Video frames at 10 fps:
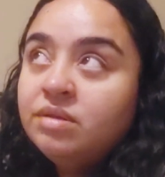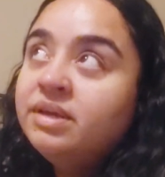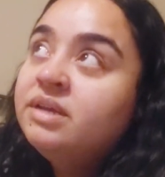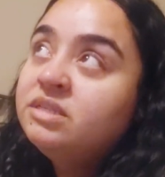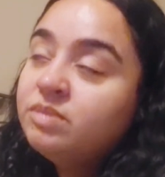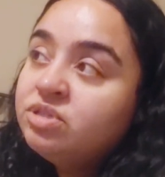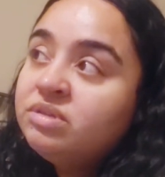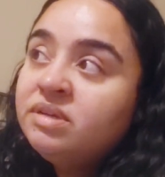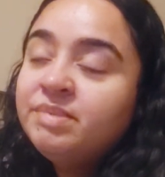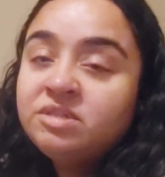like
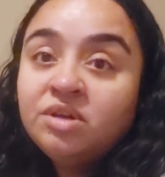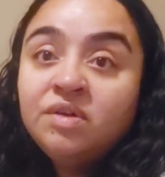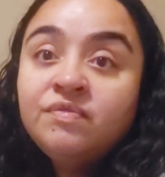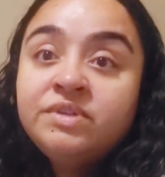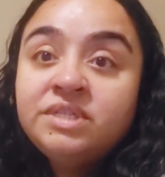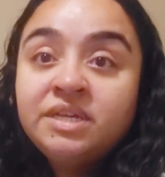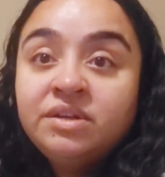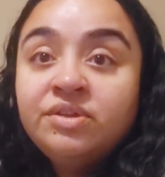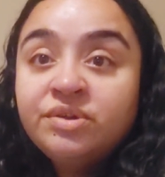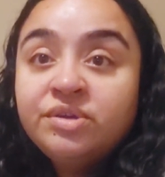especially myself
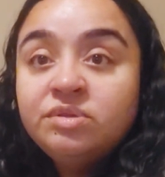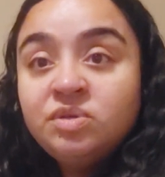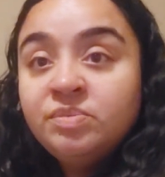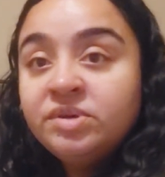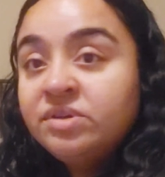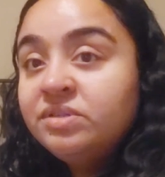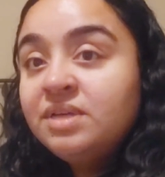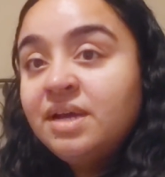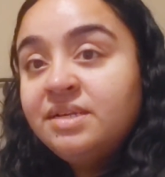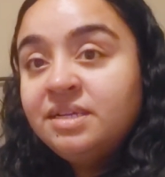seeing other
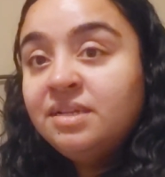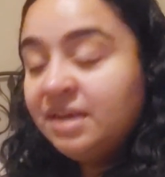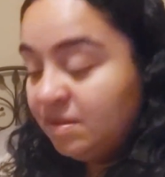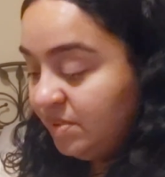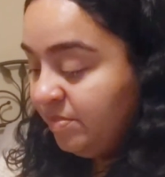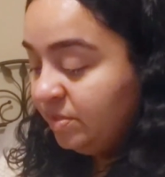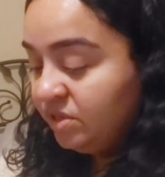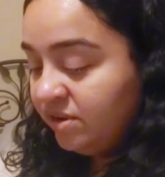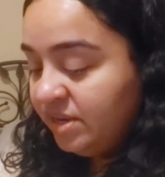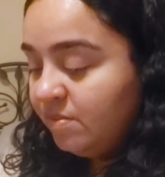youtubers i did like people
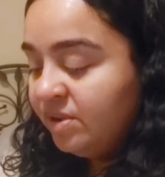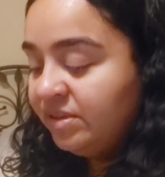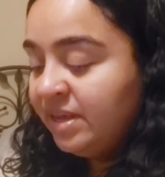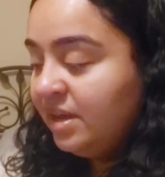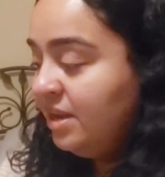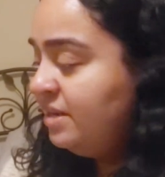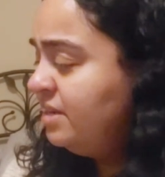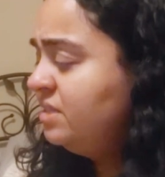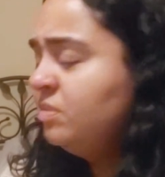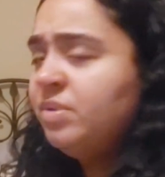talking about that and
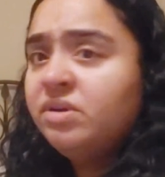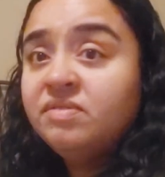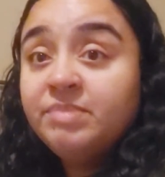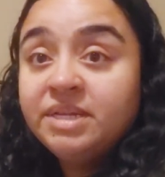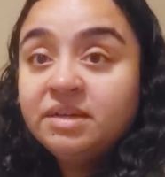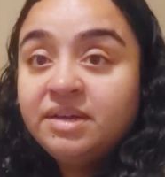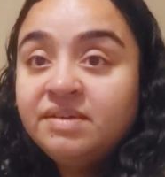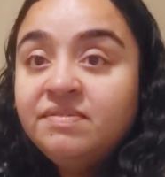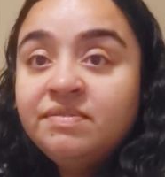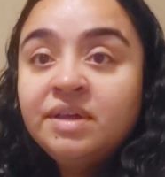it is a part of my
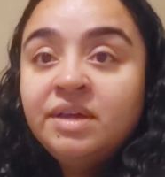life